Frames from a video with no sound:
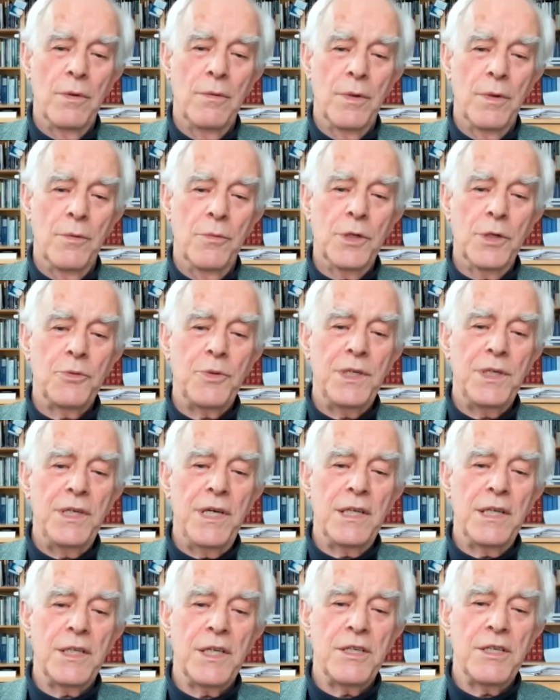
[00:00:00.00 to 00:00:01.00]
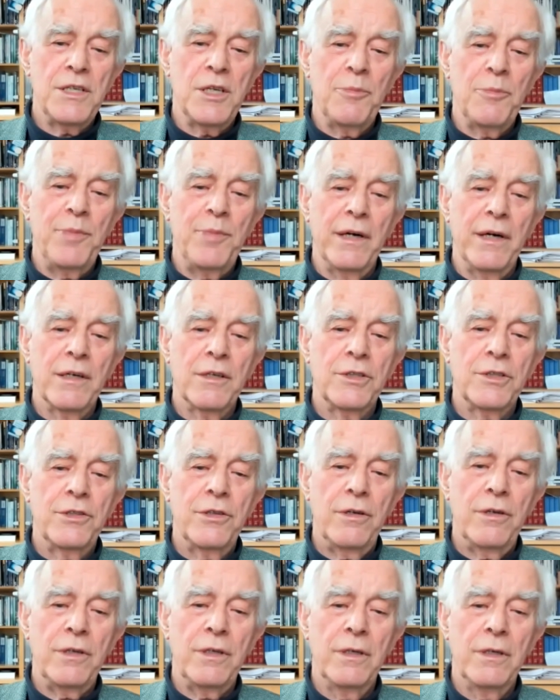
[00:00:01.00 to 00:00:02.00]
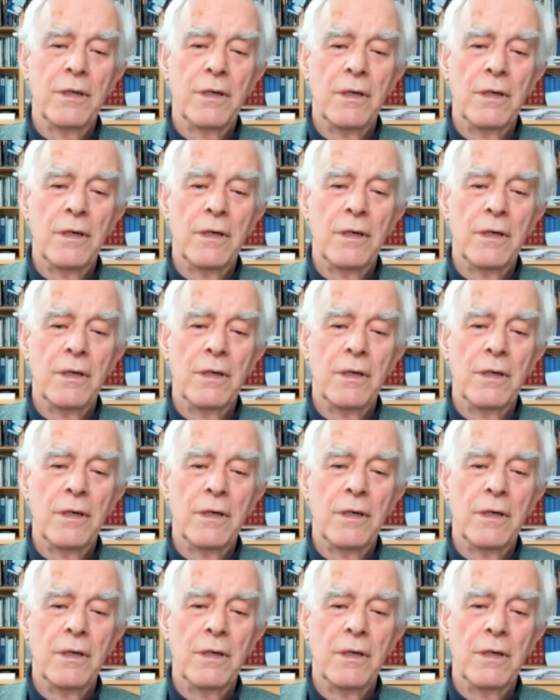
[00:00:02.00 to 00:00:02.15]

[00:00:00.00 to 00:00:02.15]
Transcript: what we did is an empirical study.